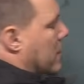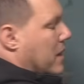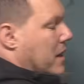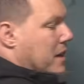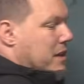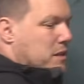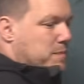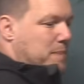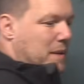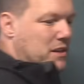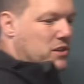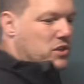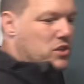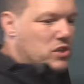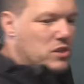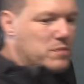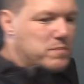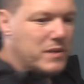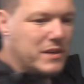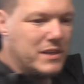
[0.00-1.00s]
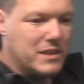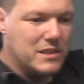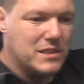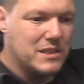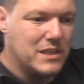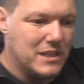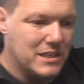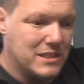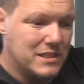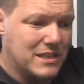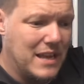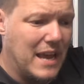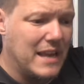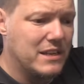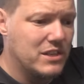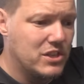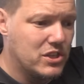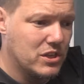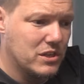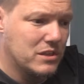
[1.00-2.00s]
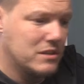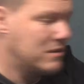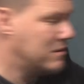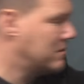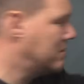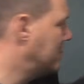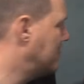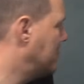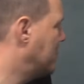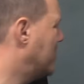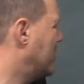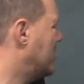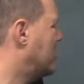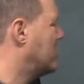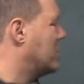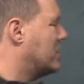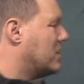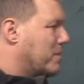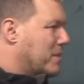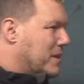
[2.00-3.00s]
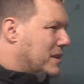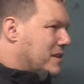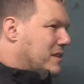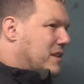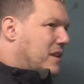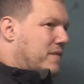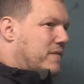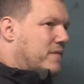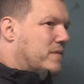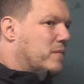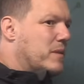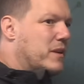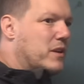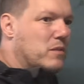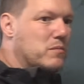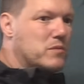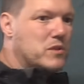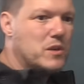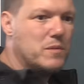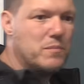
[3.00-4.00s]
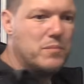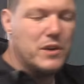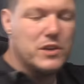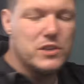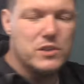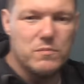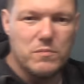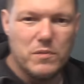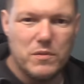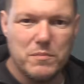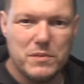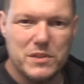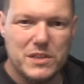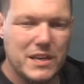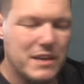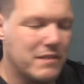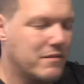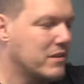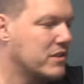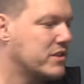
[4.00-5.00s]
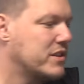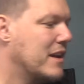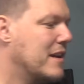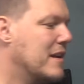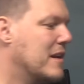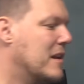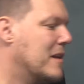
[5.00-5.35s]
Expansion springs is tension, which is a bit different when it comes to compression with materials.